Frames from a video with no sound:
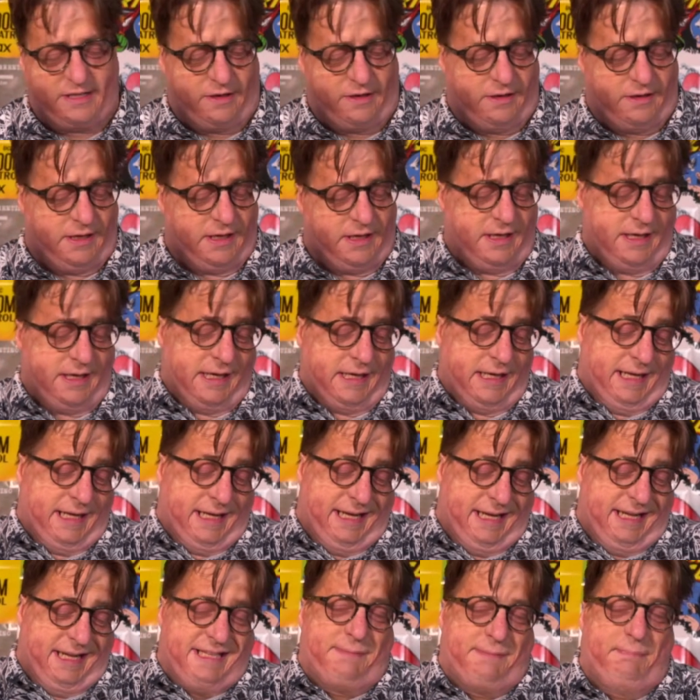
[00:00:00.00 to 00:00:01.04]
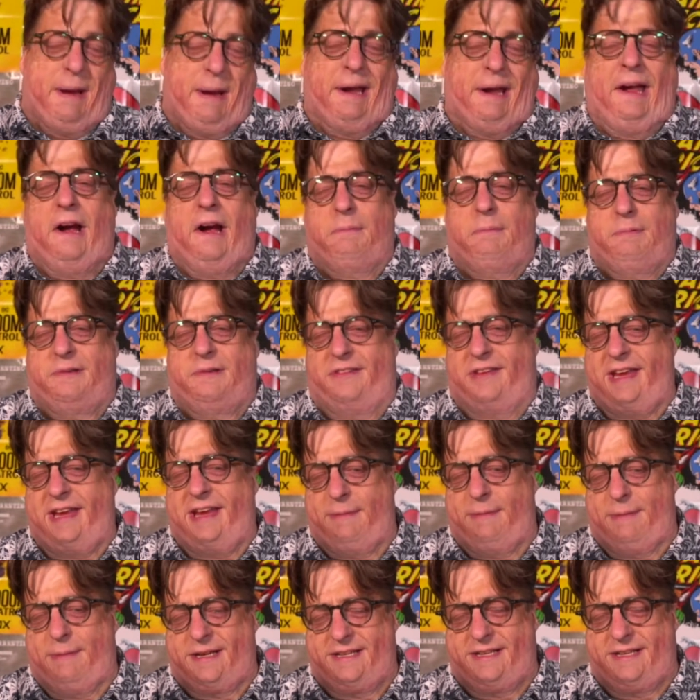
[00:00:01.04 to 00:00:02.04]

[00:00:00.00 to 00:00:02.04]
So it's picking up steam.